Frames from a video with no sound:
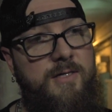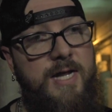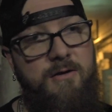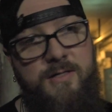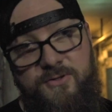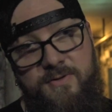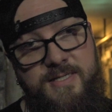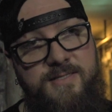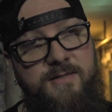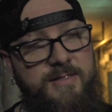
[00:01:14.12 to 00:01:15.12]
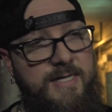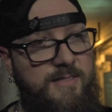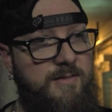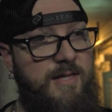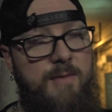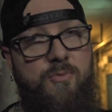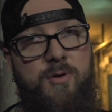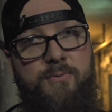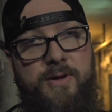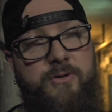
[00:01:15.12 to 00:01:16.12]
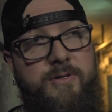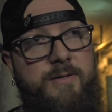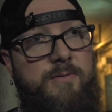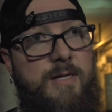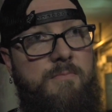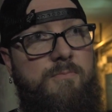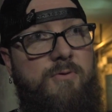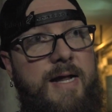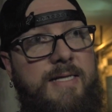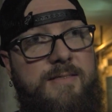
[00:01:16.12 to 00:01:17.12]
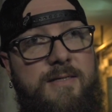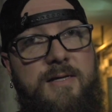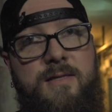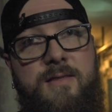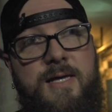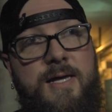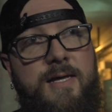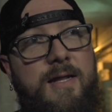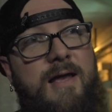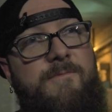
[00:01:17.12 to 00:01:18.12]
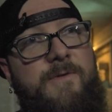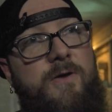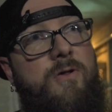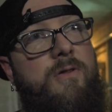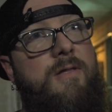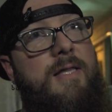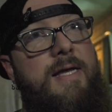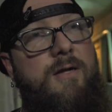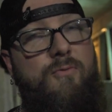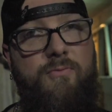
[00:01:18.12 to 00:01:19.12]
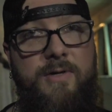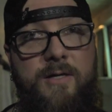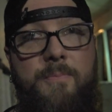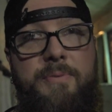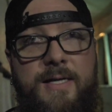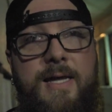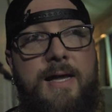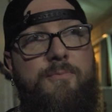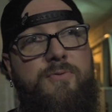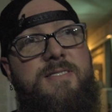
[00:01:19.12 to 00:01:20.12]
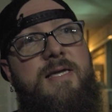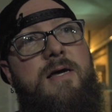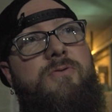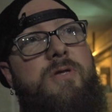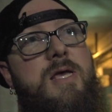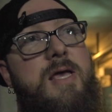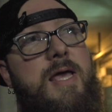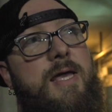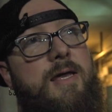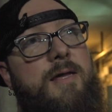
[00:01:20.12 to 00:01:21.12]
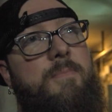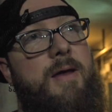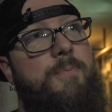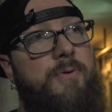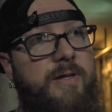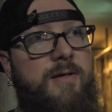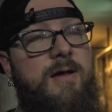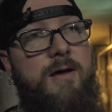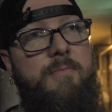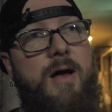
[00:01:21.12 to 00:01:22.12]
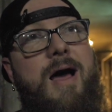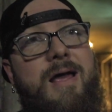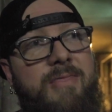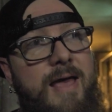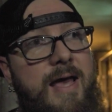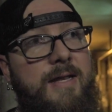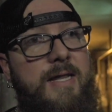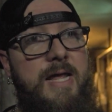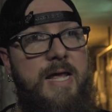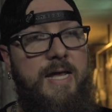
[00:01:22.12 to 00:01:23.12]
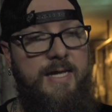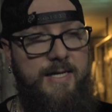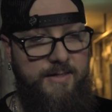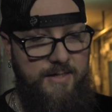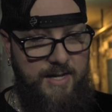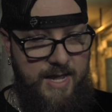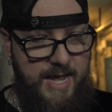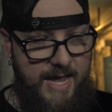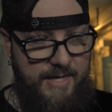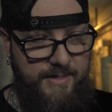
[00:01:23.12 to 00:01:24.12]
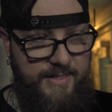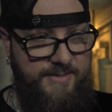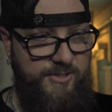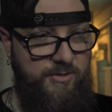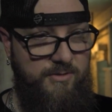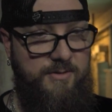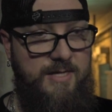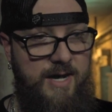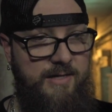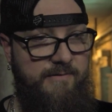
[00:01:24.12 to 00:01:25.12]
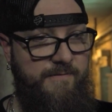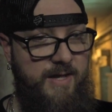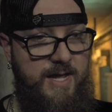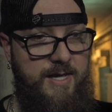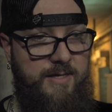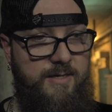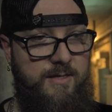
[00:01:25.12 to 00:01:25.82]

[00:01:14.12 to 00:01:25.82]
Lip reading: characteristically is a lot more brittle and bright than I feel like a real big amp would sound. And by putting the Con behind that, it added a certain kind of like